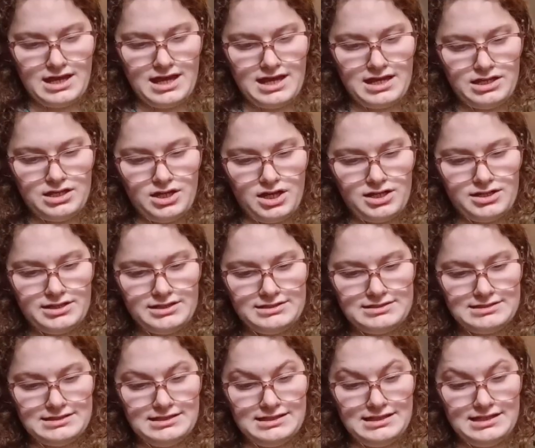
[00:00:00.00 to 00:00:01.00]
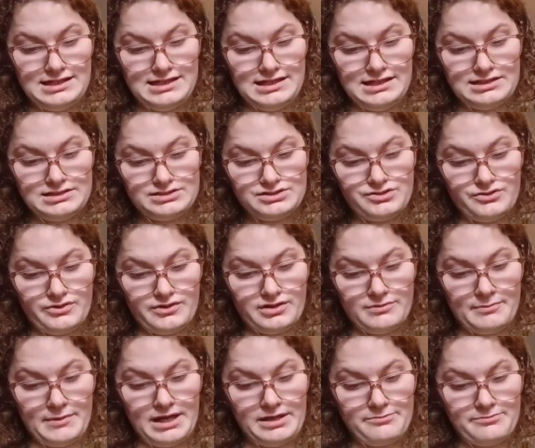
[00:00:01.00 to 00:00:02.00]
I got into knitting, so
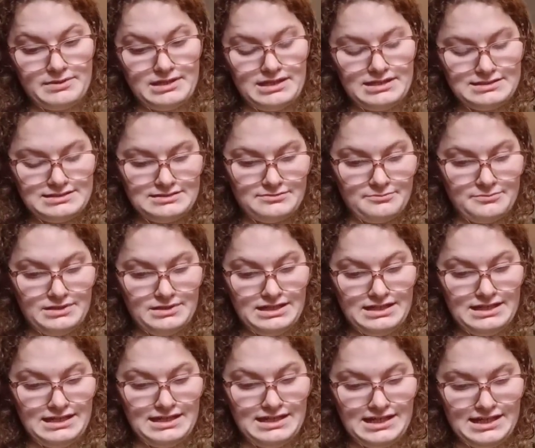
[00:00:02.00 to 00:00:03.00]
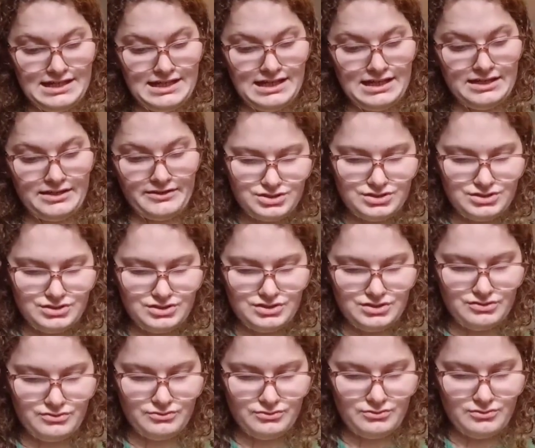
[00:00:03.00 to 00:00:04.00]
there might be some knitting to
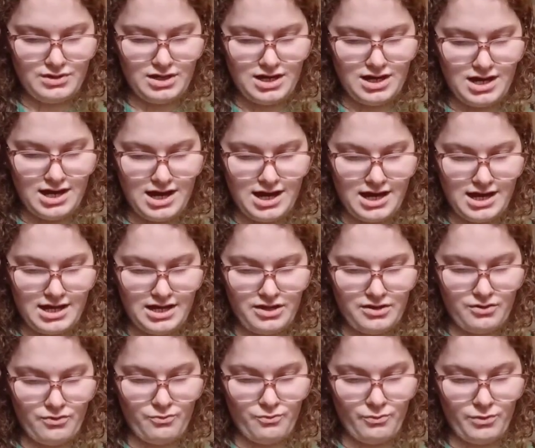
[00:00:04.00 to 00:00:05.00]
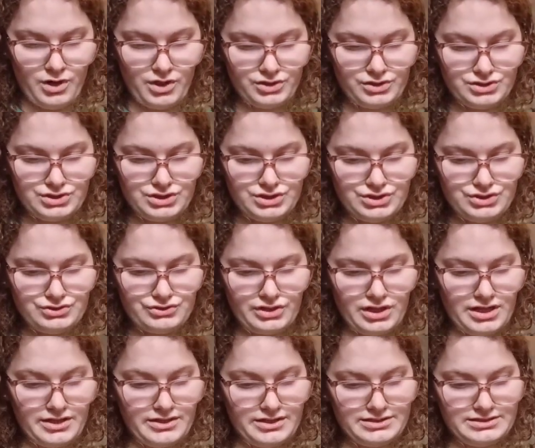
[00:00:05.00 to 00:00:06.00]
do. I want to
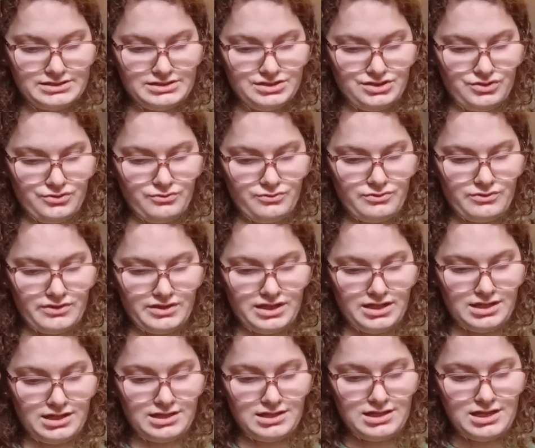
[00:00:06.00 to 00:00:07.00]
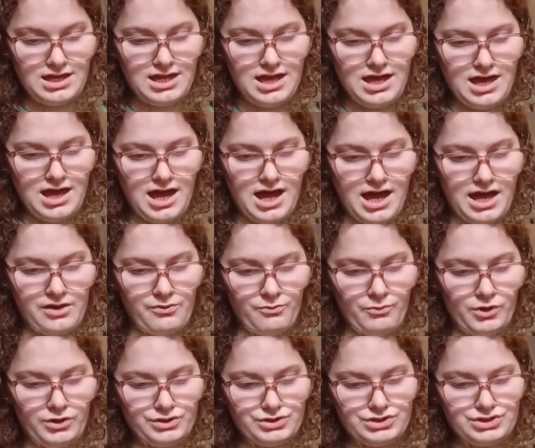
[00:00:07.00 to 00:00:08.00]
try this new thing. I
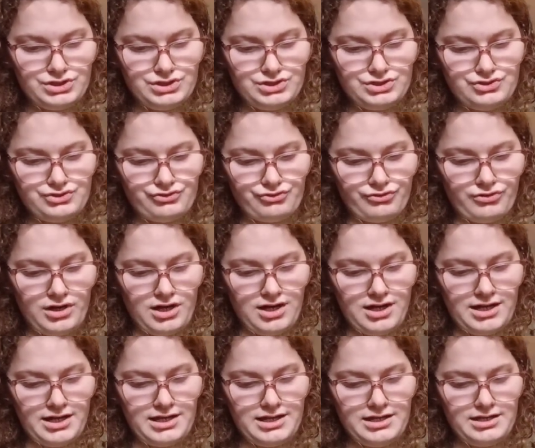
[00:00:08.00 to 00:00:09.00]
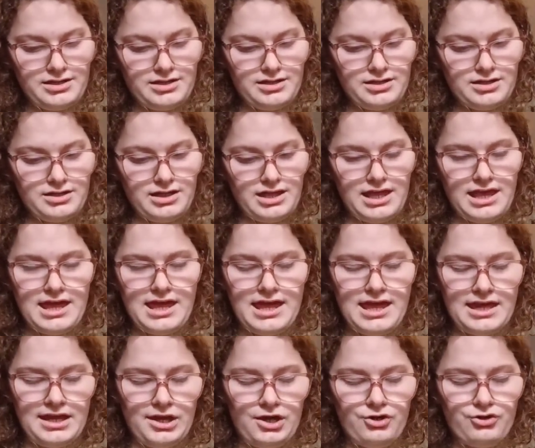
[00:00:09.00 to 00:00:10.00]
want to try
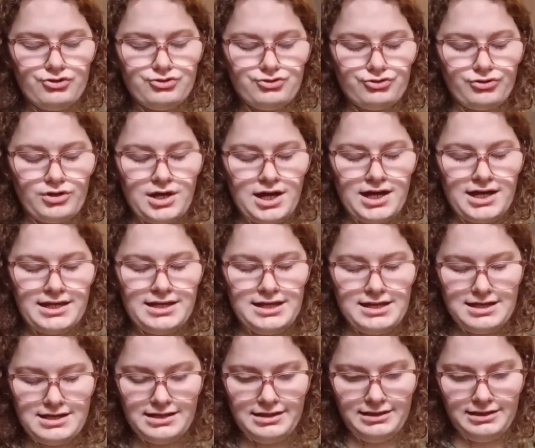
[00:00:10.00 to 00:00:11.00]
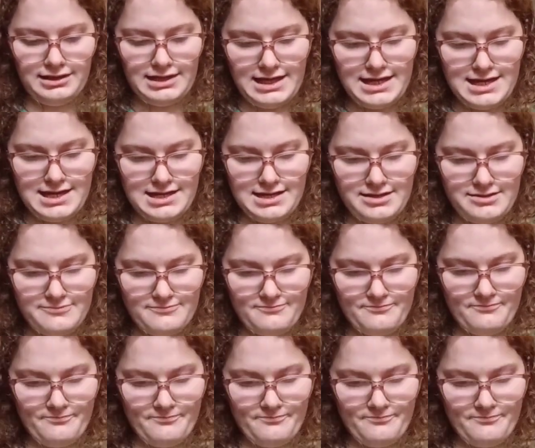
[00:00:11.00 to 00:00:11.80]
air dry clay.